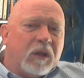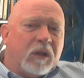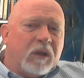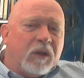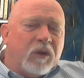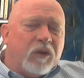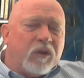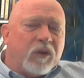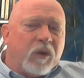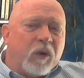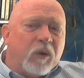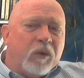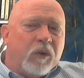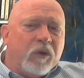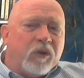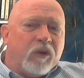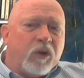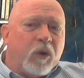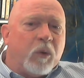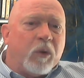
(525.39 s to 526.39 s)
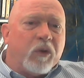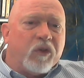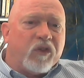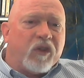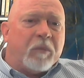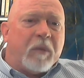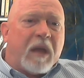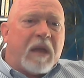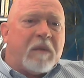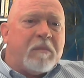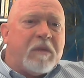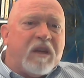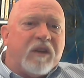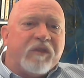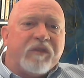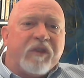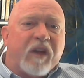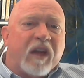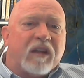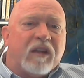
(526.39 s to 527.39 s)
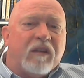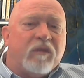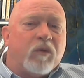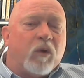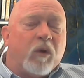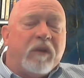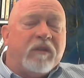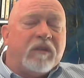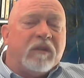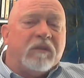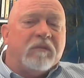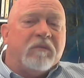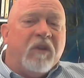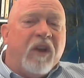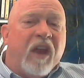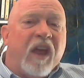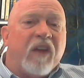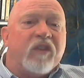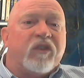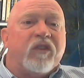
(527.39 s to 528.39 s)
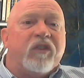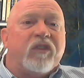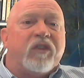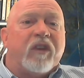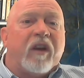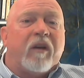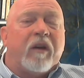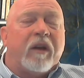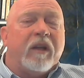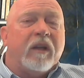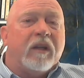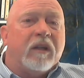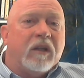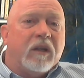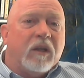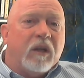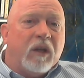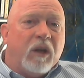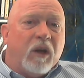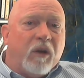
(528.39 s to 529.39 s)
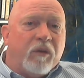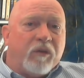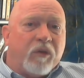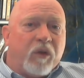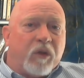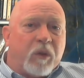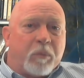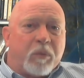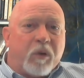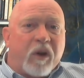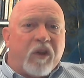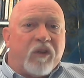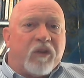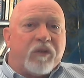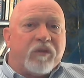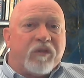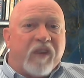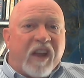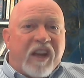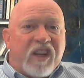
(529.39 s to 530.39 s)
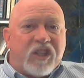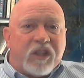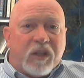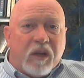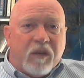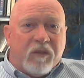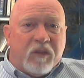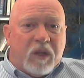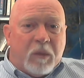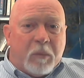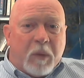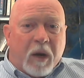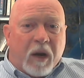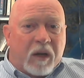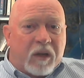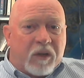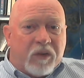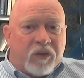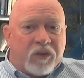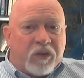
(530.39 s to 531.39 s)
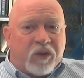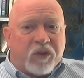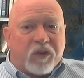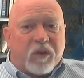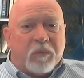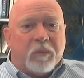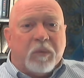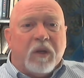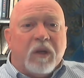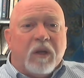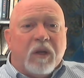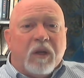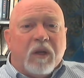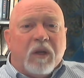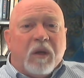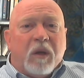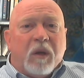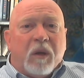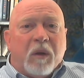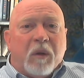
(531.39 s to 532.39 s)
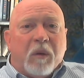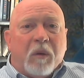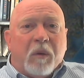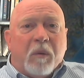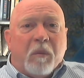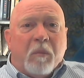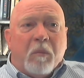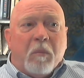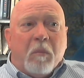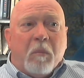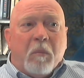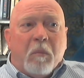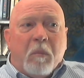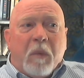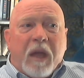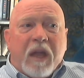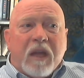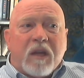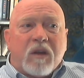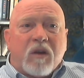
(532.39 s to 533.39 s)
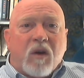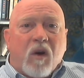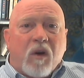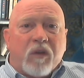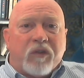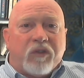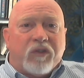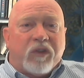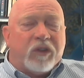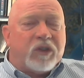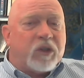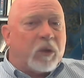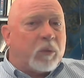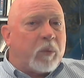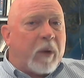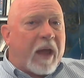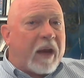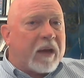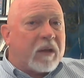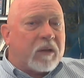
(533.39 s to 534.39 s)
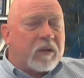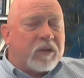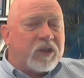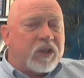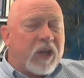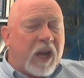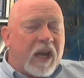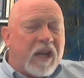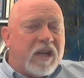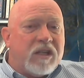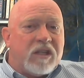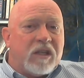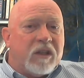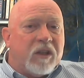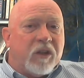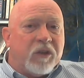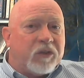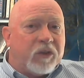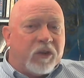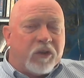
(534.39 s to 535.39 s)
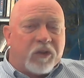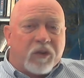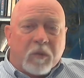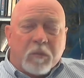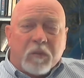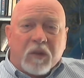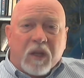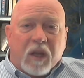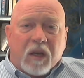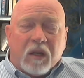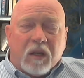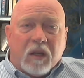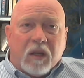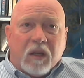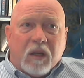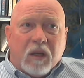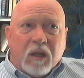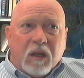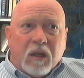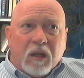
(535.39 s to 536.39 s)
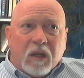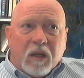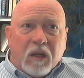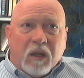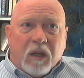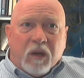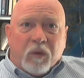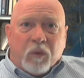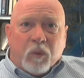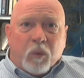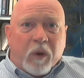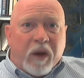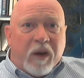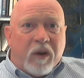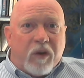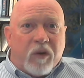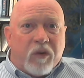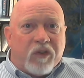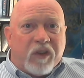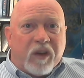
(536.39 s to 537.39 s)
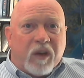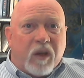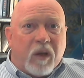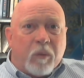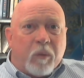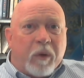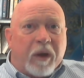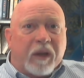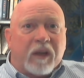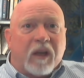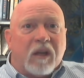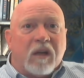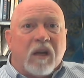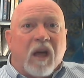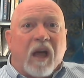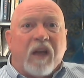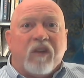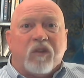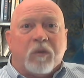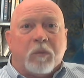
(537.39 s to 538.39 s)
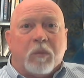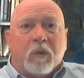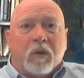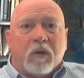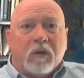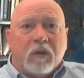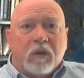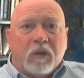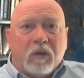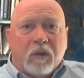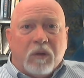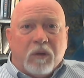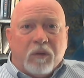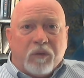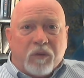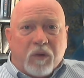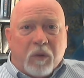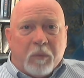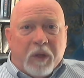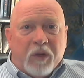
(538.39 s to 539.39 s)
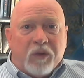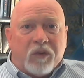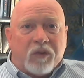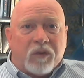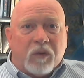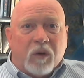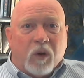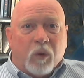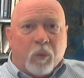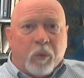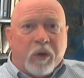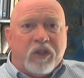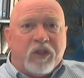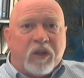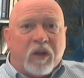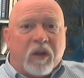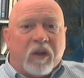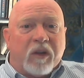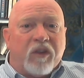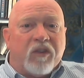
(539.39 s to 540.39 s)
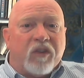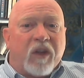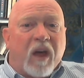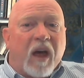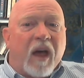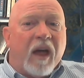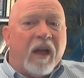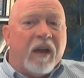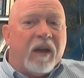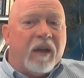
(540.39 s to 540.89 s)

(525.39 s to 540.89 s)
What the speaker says: So tools that may be effective or even necessary for the preservation of the American system may cause such a radical change in the system that it renders it unrecognizable from its original design.